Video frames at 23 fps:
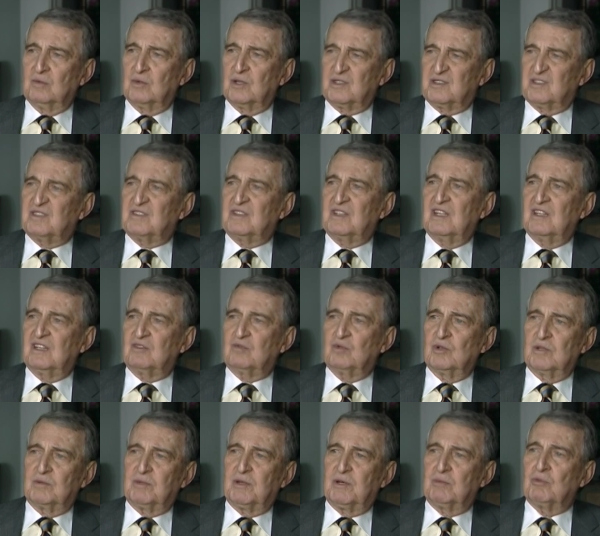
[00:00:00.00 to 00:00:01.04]
what stays
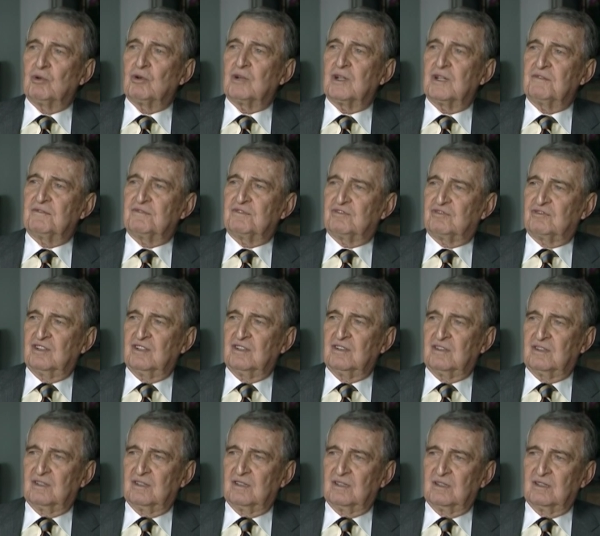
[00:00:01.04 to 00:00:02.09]
will be more
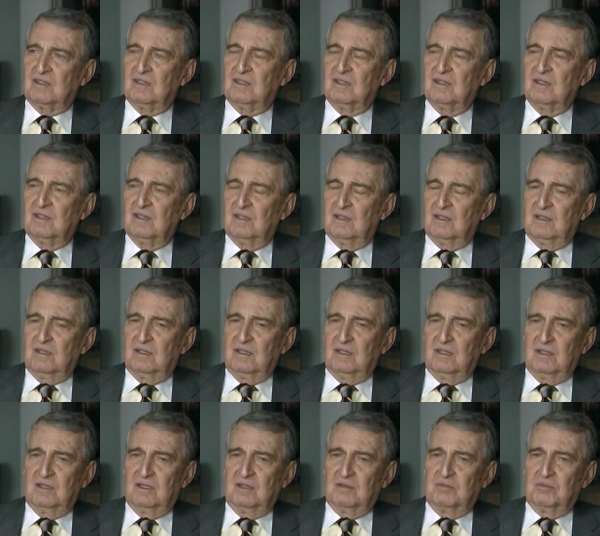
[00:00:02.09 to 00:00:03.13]
efficient,
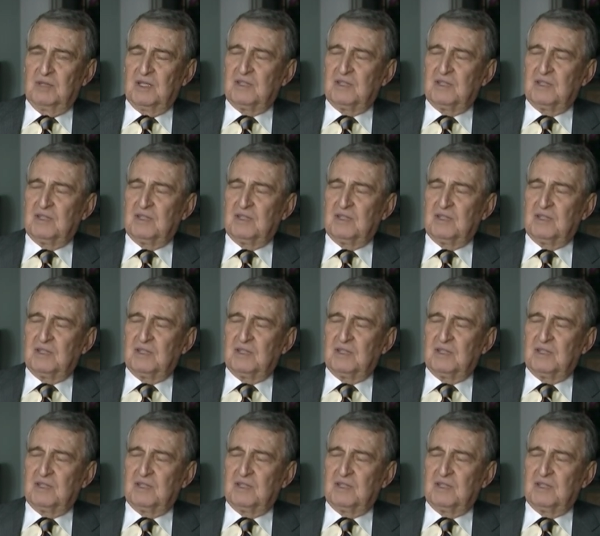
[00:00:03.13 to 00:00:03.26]
and